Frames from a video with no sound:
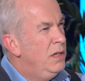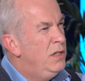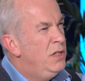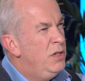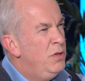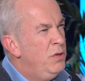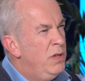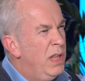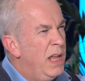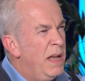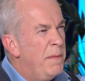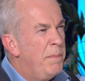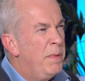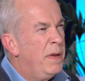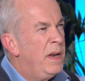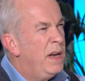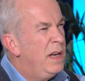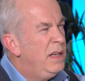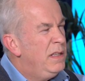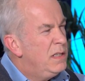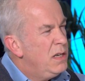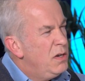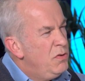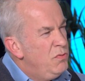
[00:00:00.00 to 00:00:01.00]
do that, but
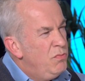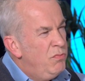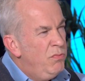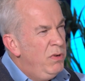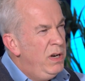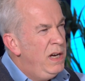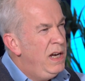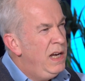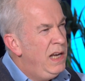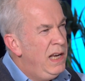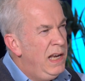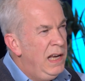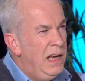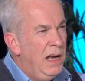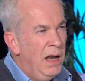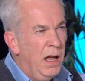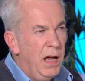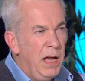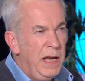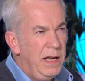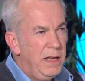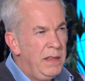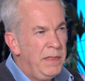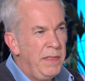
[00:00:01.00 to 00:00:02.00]
I don't really
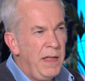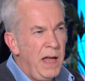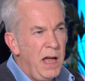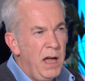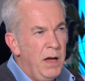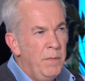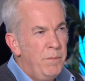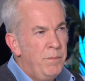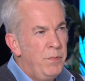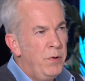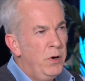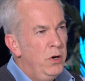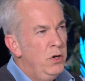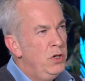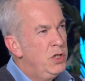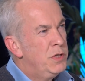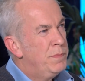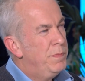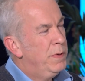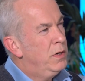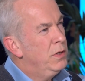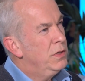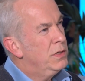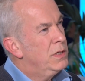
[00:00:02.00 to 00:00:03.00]
like that
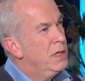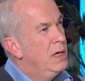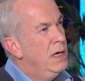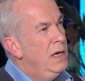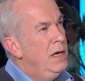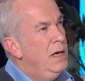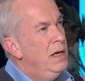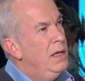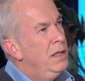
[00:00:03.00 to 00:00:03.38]
approach because